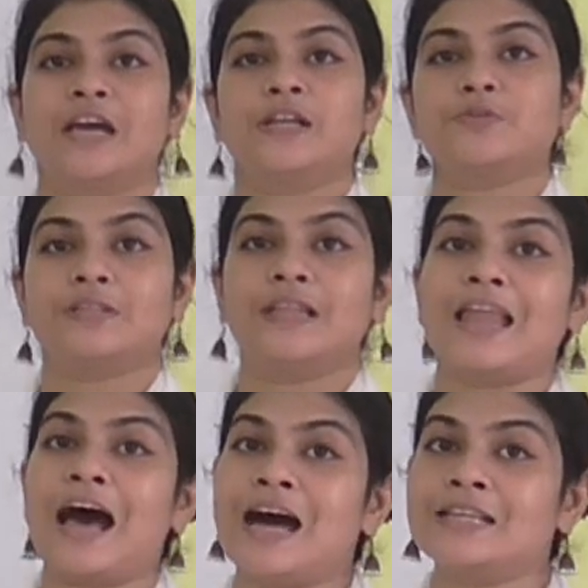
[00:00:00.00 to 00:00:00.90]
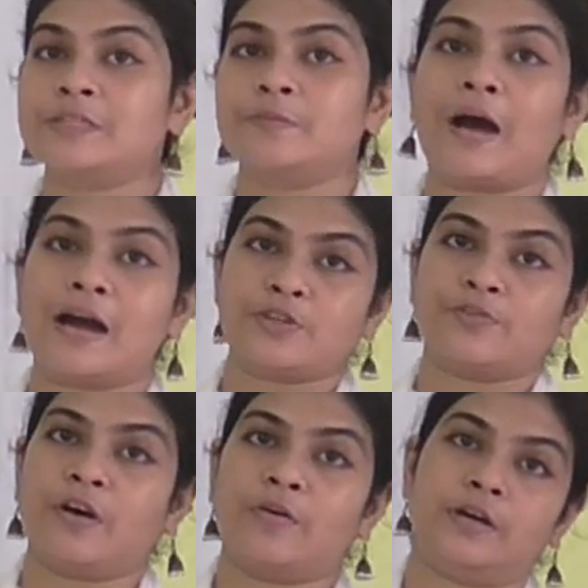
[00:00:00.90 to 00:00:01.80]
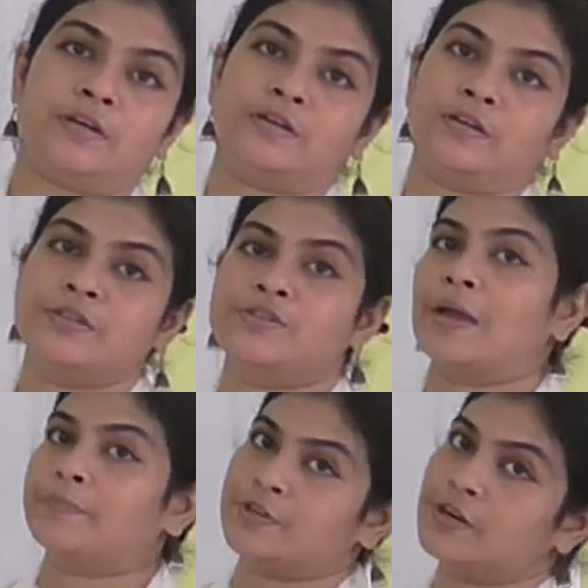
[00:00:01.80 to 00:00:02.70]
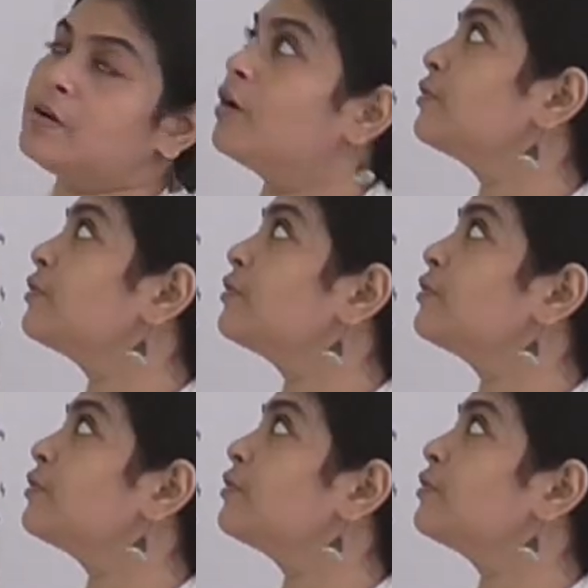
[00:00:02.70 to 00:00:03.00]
to start with the last part of our chapter